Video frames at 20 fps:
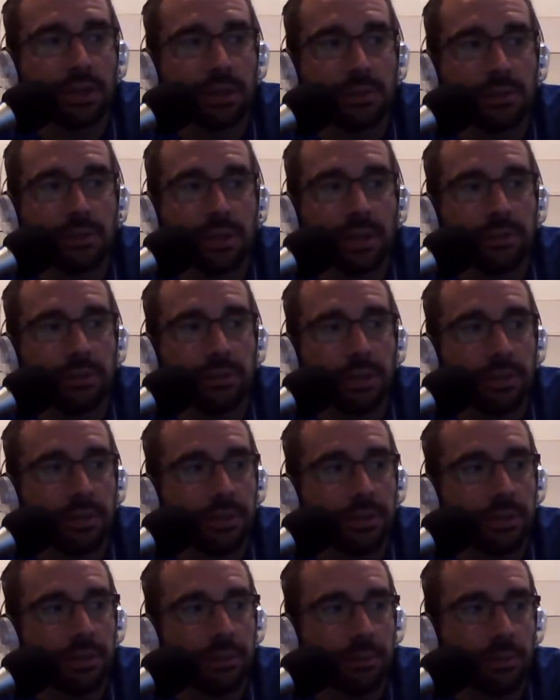He was 7
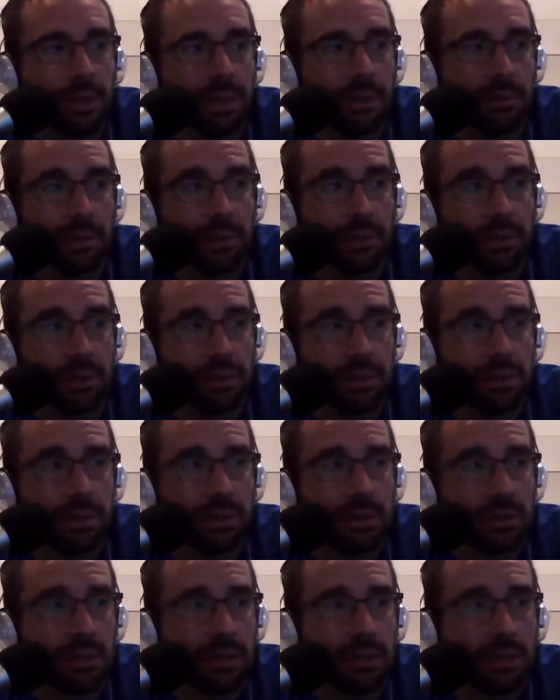under. I believe he was